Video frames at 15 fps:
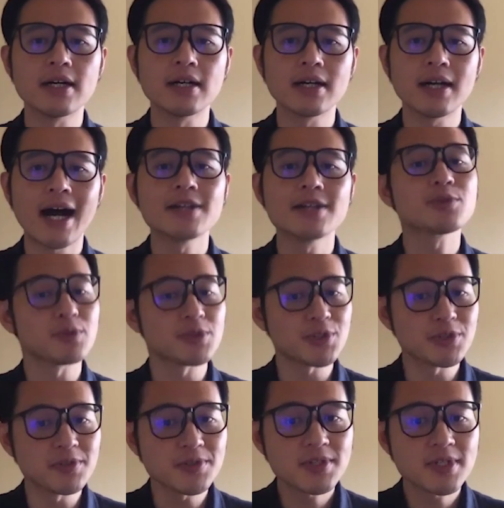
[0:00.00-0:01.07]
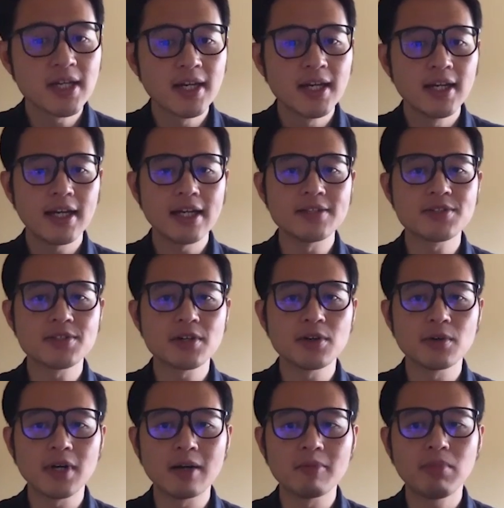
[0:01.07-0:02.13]
high school students. And
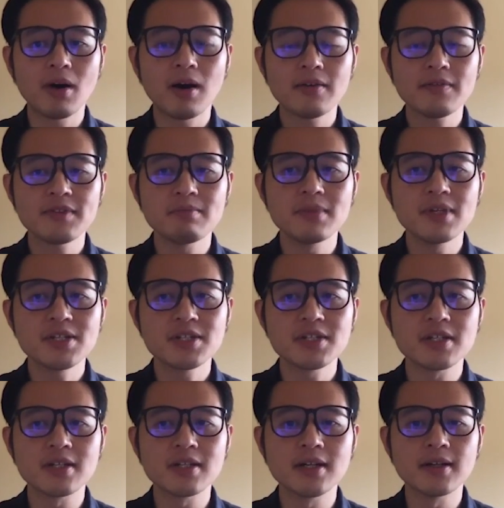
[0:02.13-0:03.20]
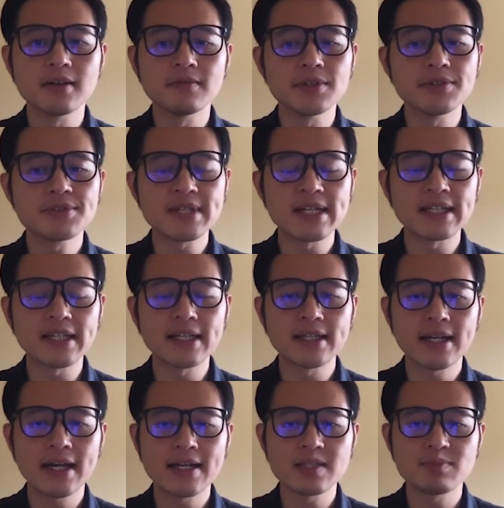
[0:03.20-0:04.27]
so part of the mission of UCLA
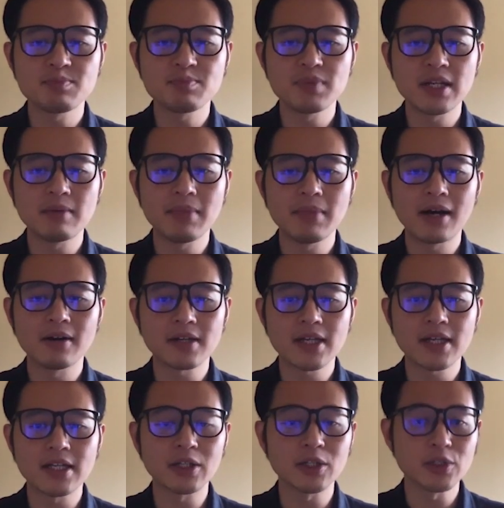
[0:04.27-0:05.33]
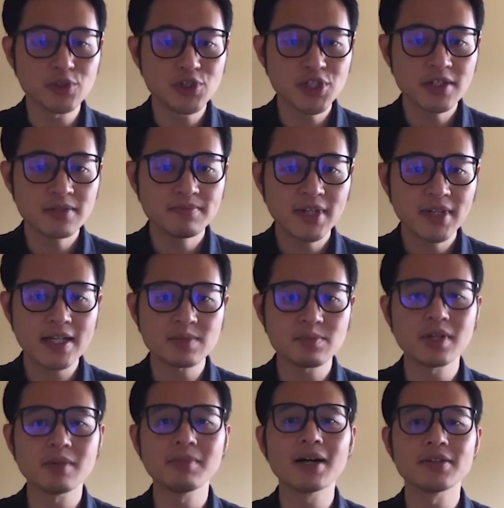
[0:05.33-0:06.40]
has been about inclusion, has
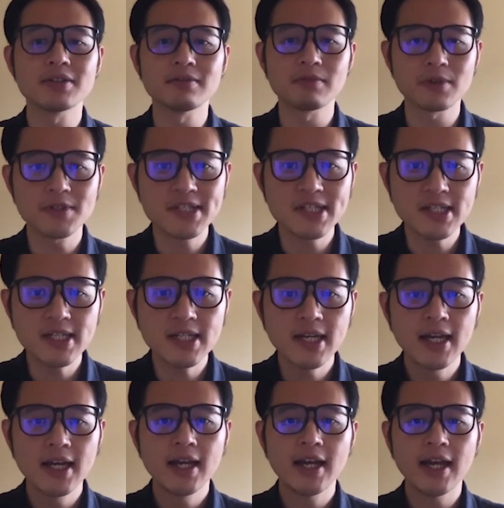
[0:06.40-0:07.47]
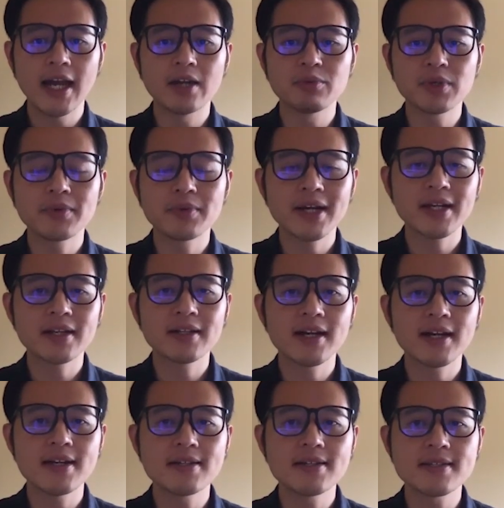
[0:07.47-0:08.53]
been about diversity. And we
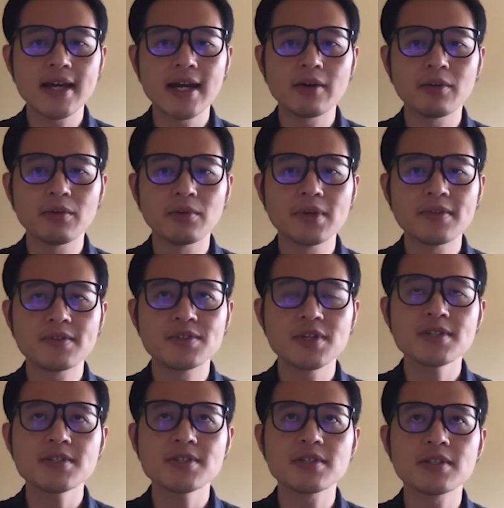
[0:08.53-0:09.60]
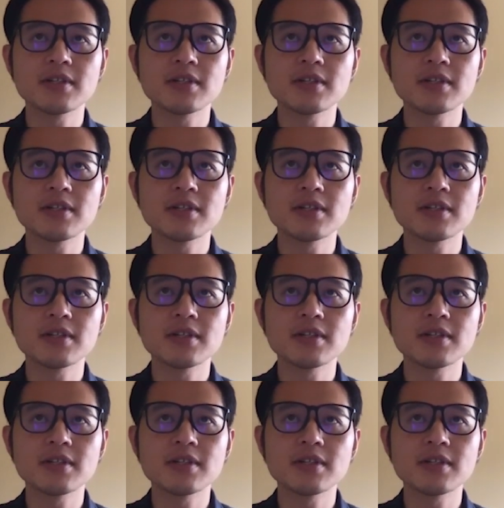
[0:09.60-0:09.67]
recognize that with just,